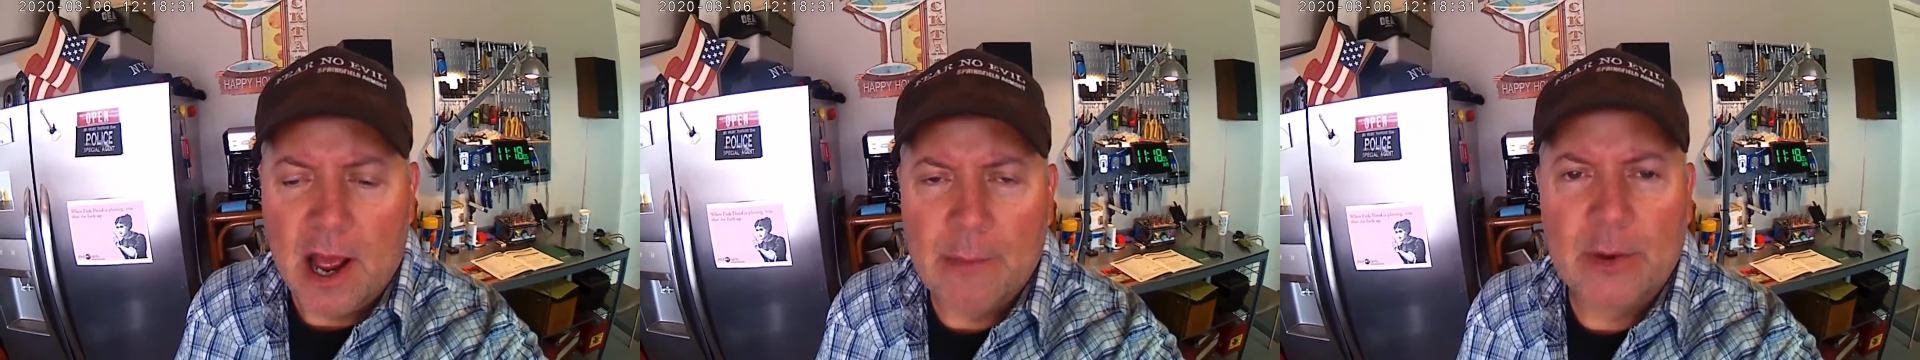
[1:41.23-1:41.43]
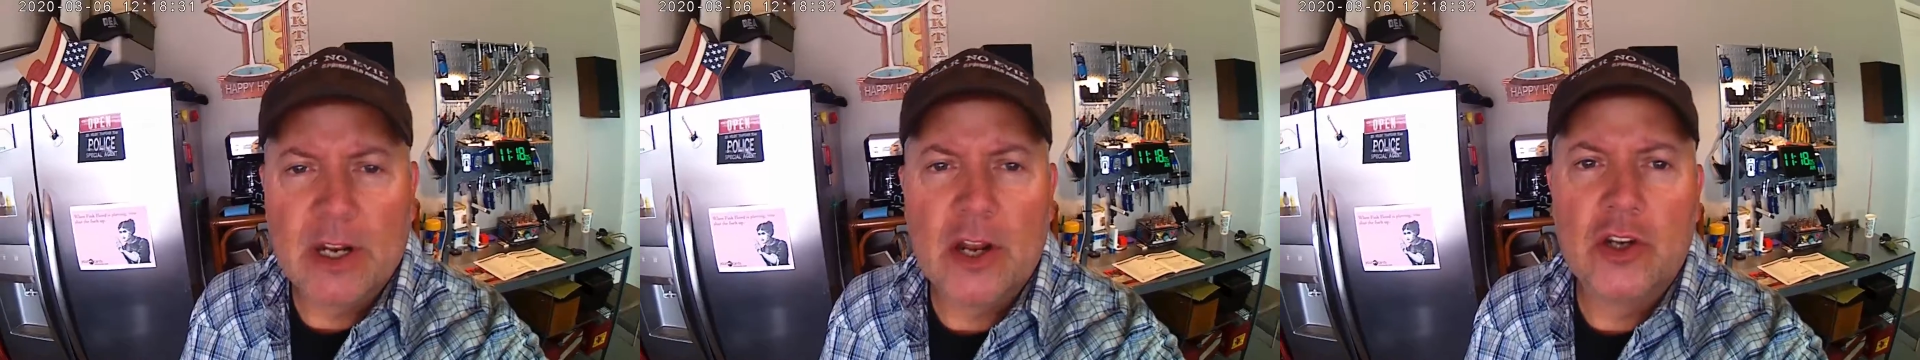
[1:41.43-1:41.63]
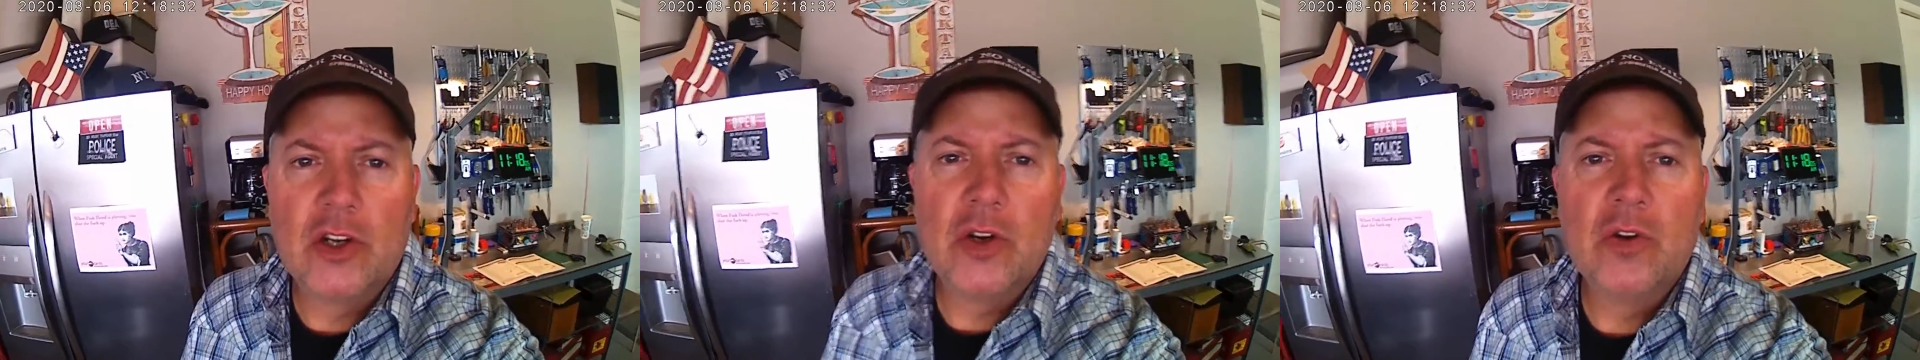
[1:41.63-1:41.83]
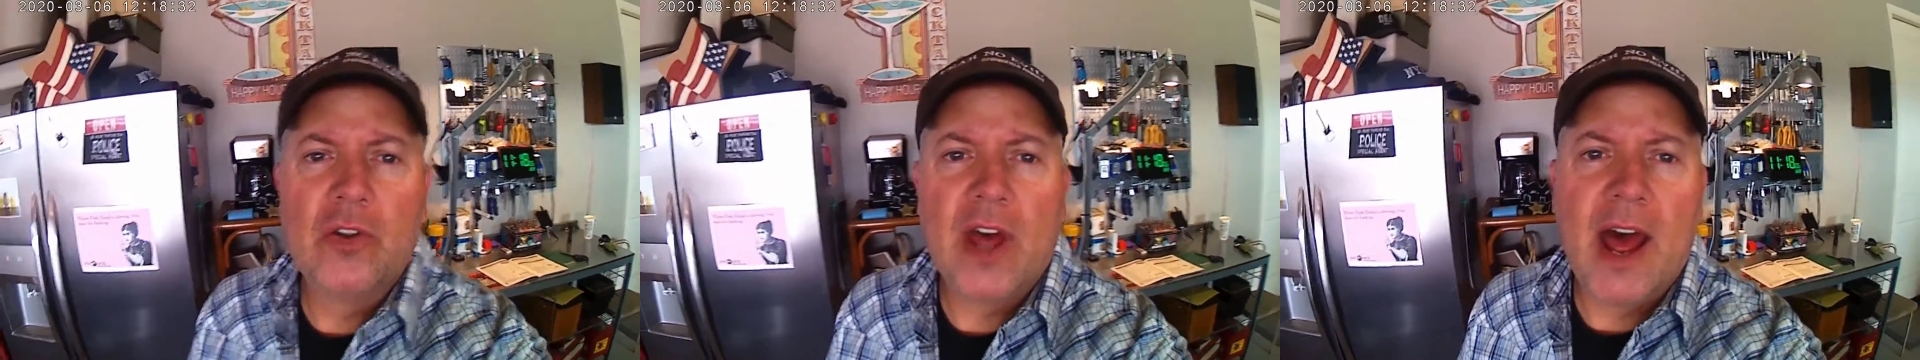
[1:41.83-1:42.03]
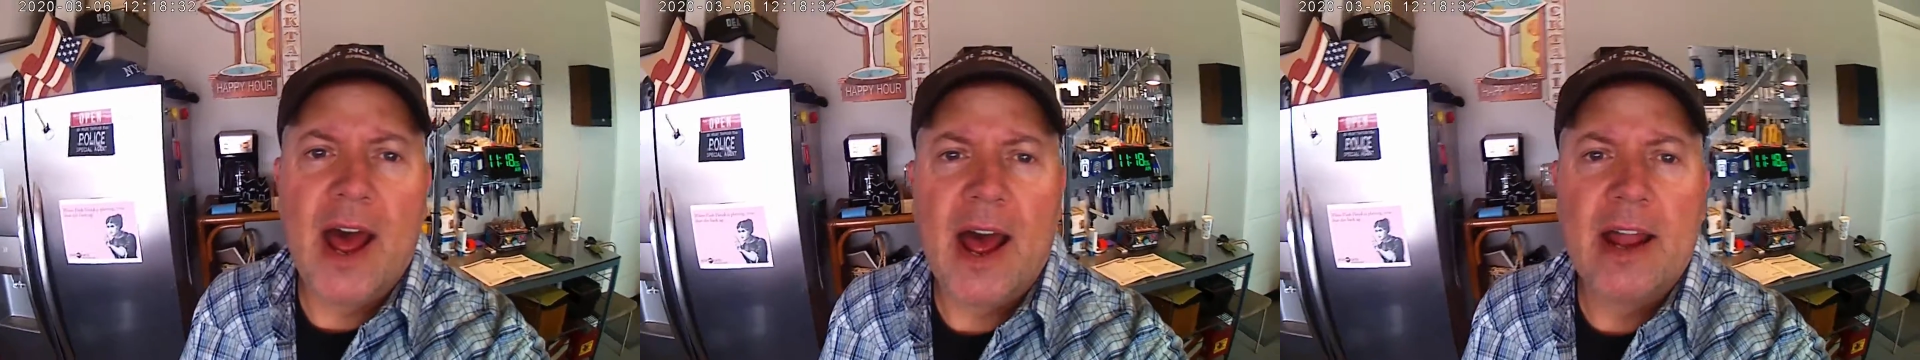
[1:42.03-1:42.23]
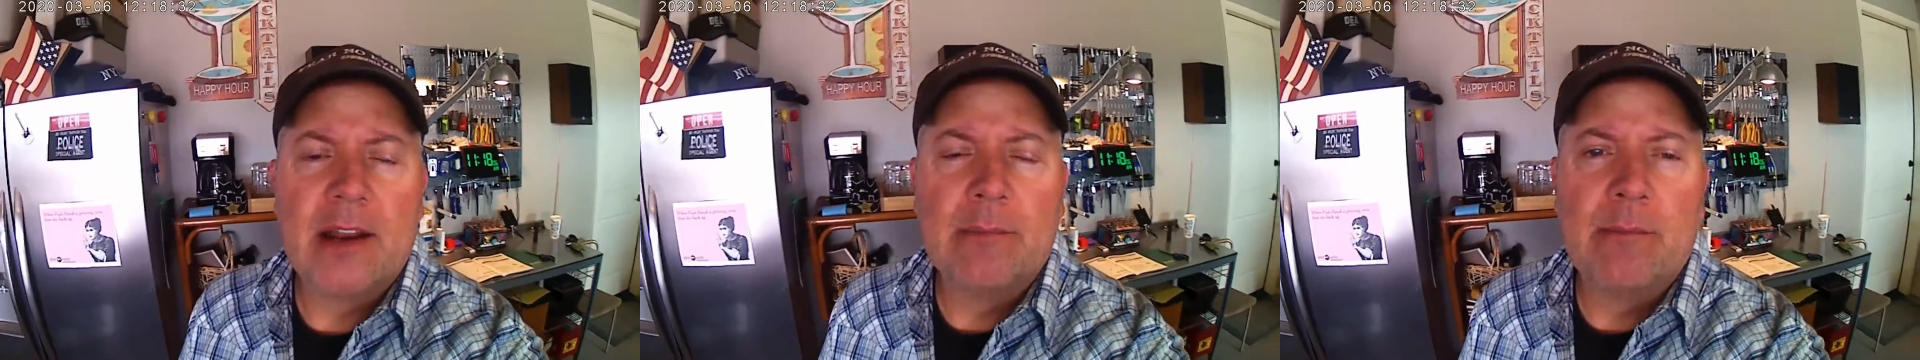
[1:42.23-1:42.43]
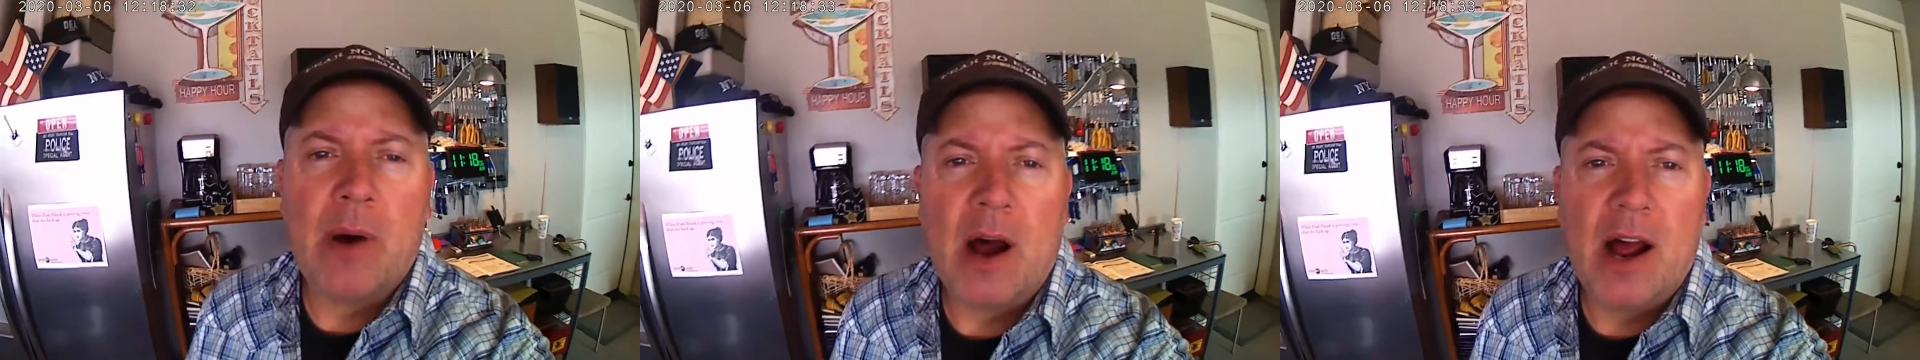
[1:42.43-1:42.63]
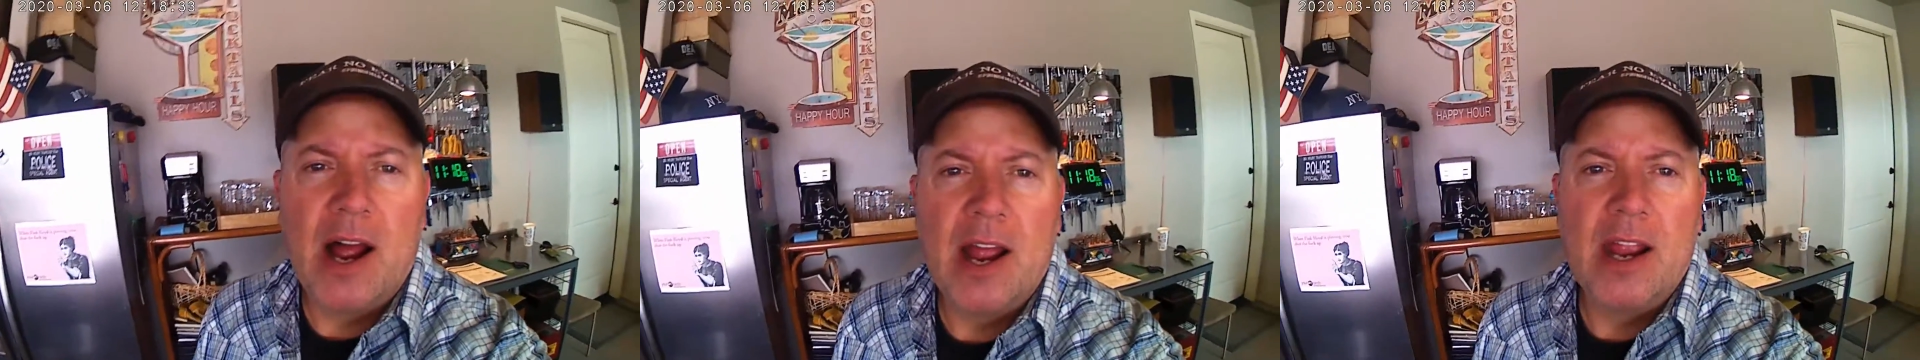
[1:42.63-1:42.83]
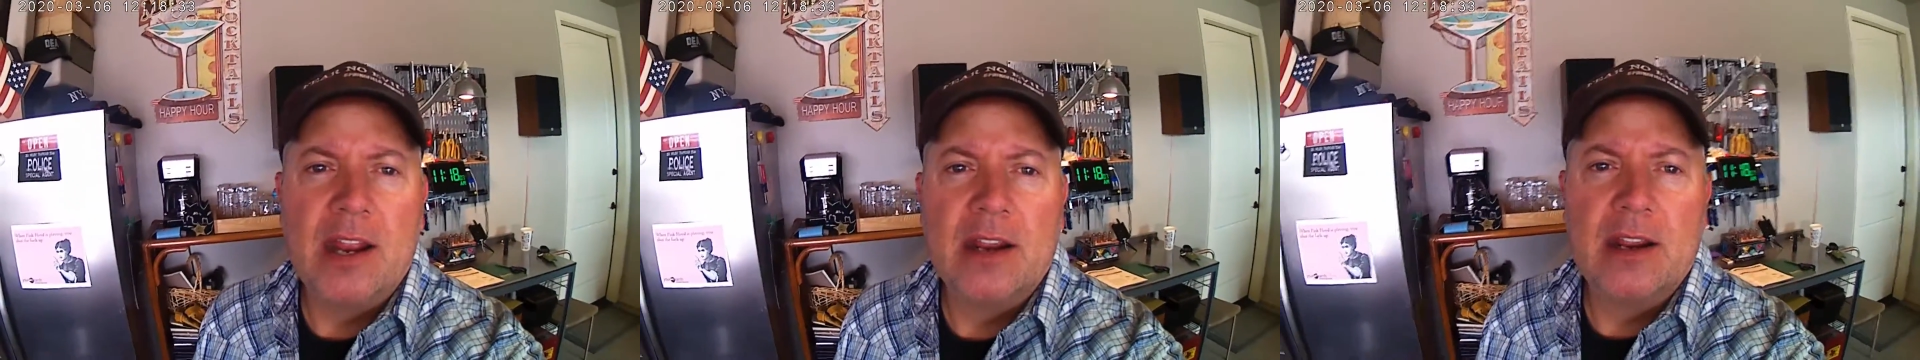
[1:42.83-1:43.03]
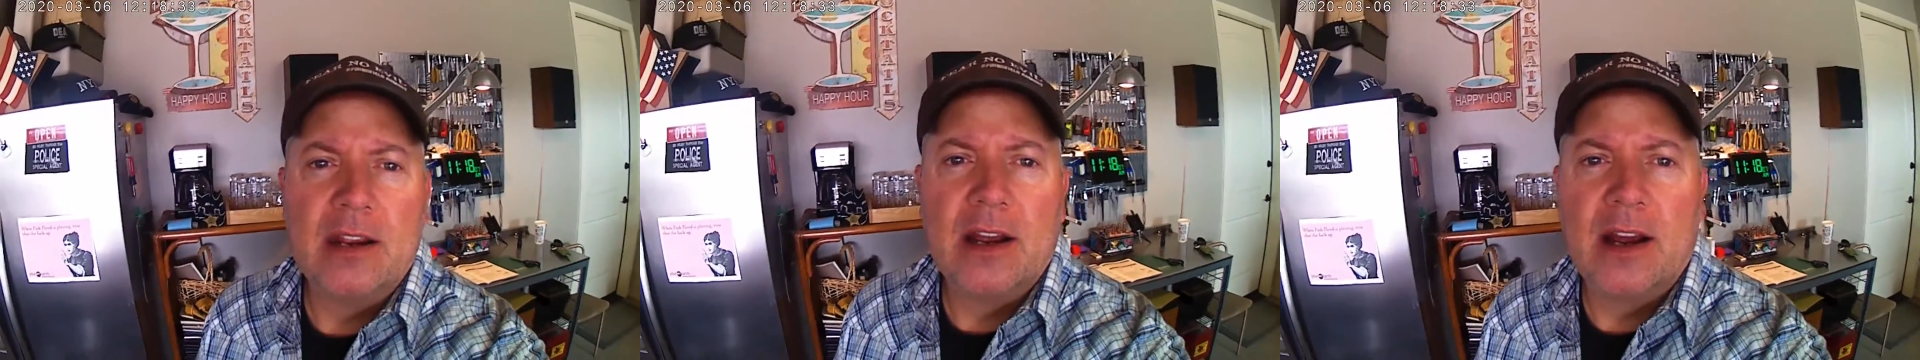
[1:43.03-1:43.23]
I'm going to do that
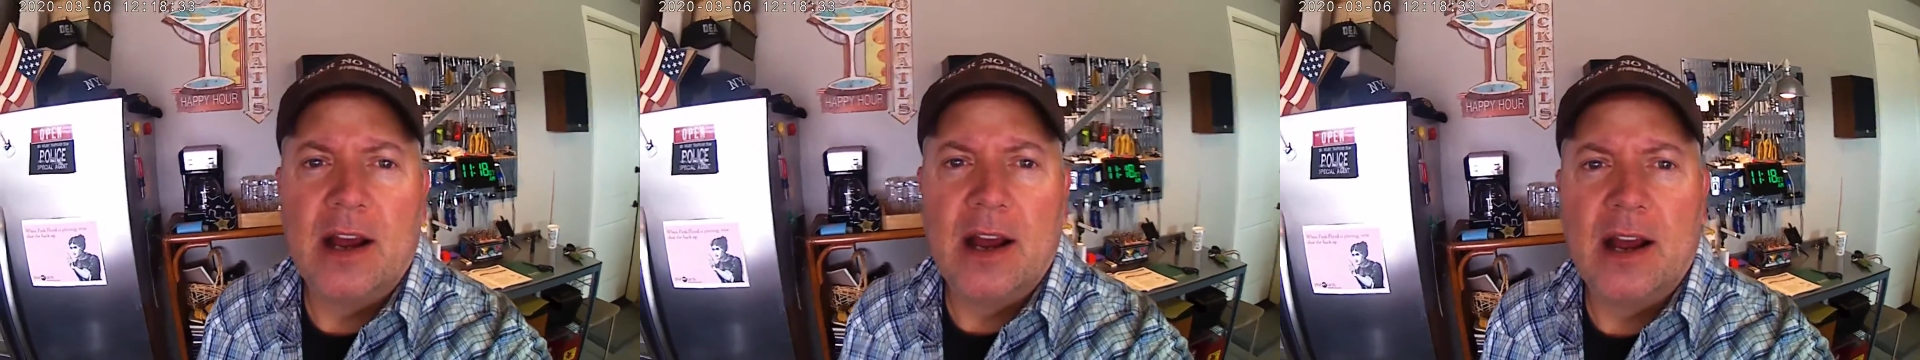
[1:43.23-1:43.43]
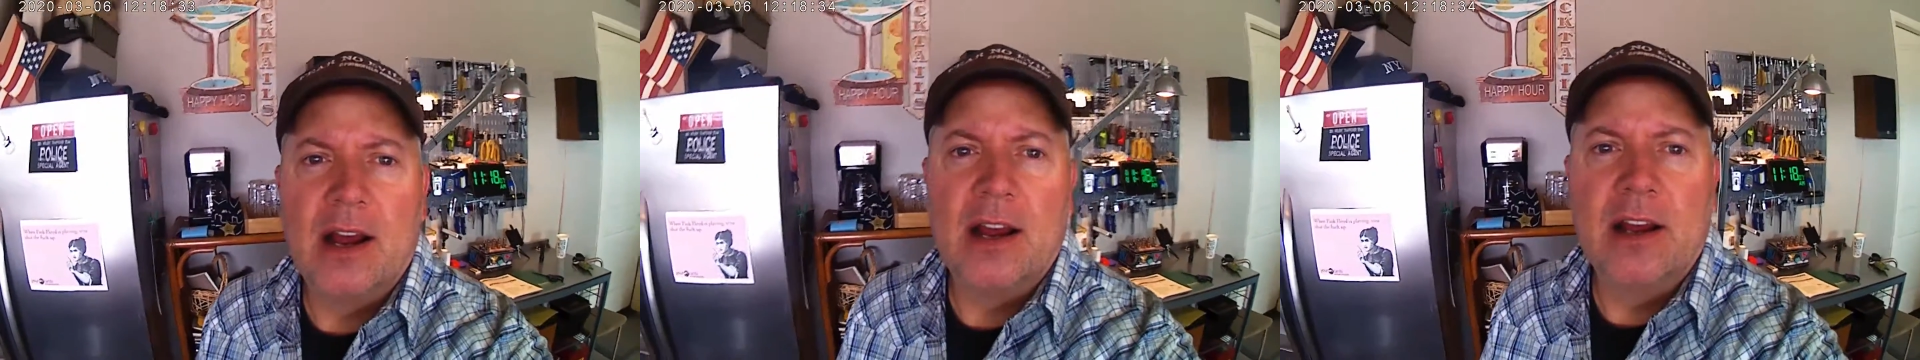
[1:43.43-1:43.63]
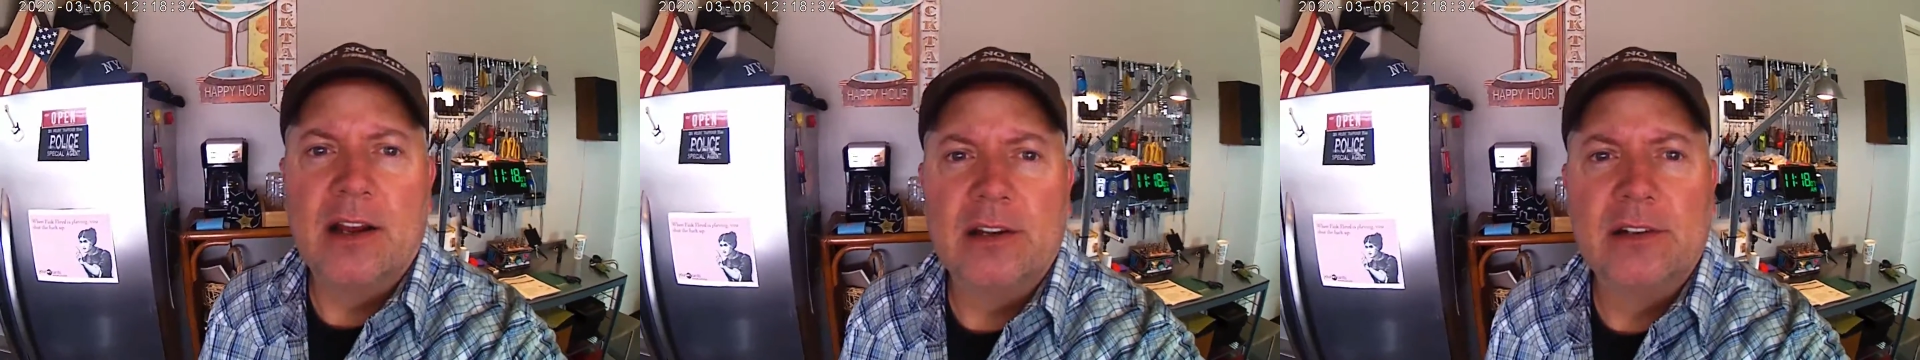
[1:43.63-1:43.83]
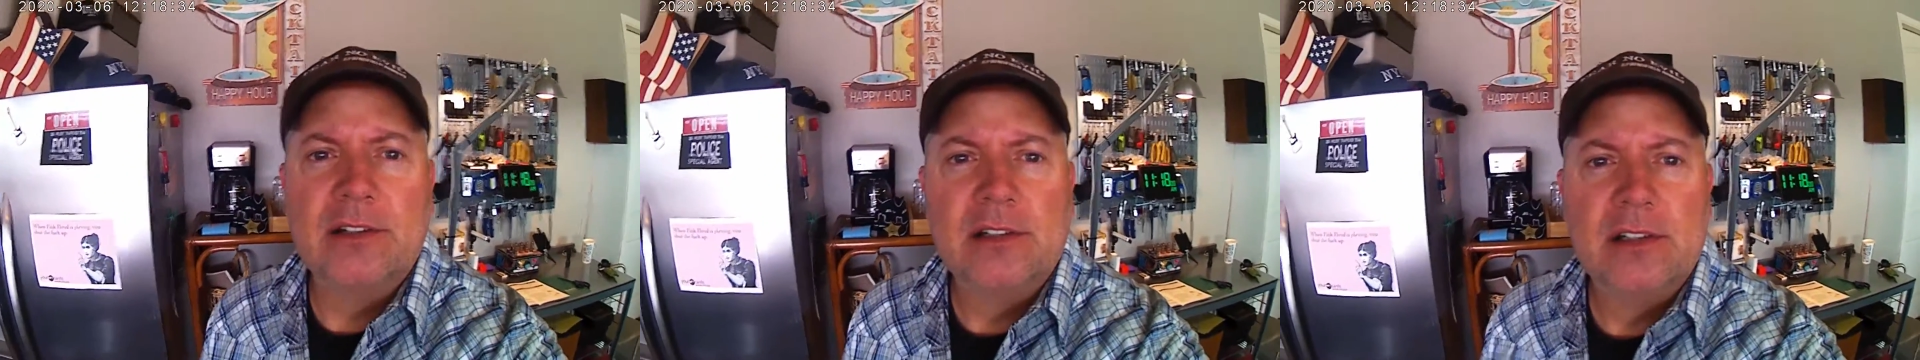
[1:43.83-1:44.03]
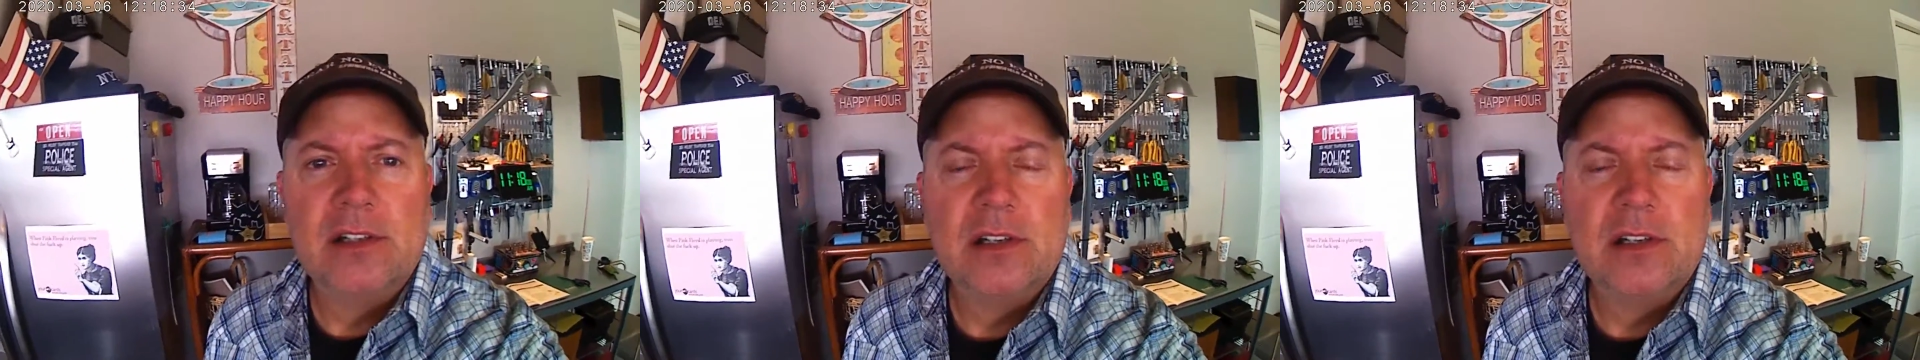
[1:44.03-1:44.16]
by uh,